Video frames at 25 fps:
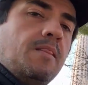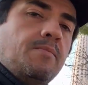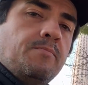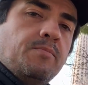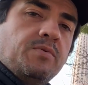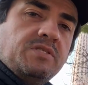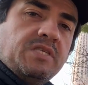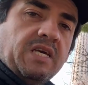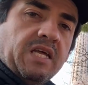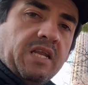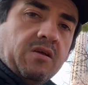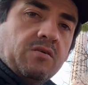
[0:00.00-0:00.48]

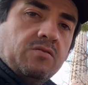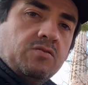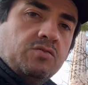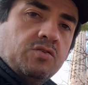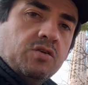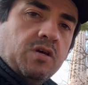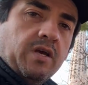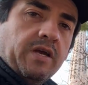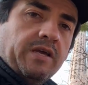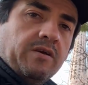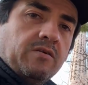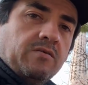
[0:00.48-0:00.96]
botanical
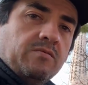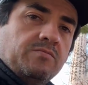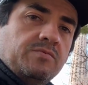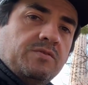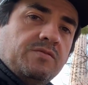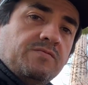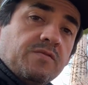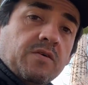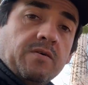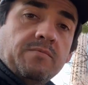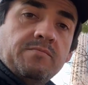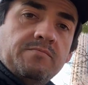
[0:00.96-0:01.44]

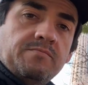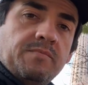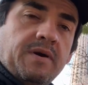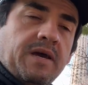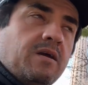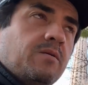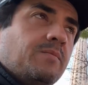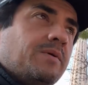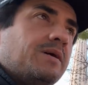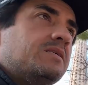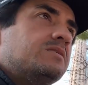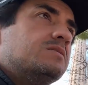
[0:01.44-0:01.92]
trichomes from
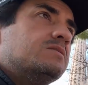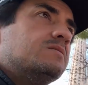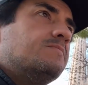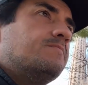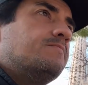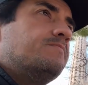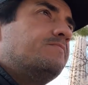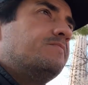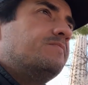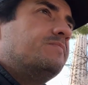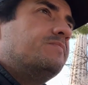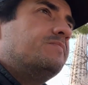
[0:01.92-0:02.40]

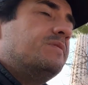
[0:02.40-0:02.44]
biomass.